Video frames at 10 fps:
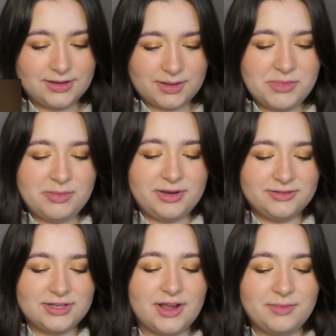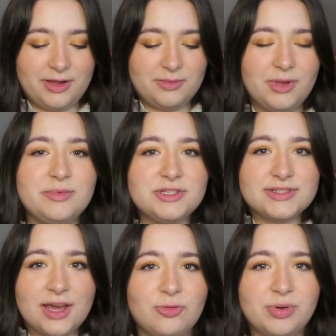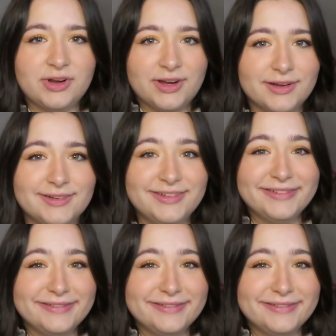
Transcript: Okay, maybe don't talk about it. Maybe just help her.